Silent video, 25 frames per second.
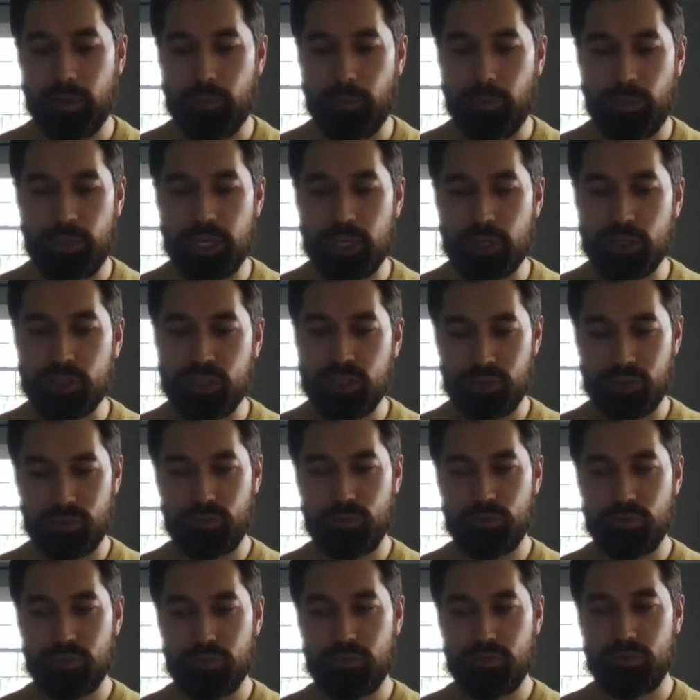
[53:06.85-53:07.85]
there's
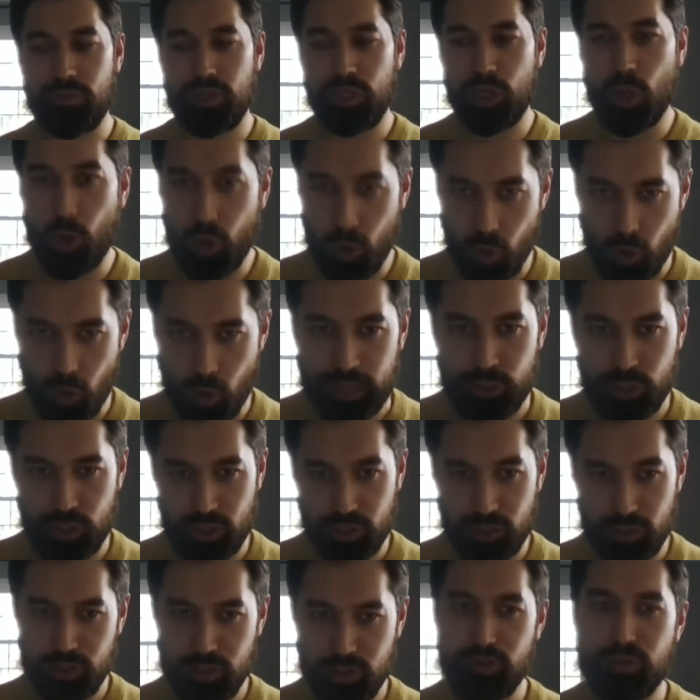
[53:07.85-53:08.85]
no question,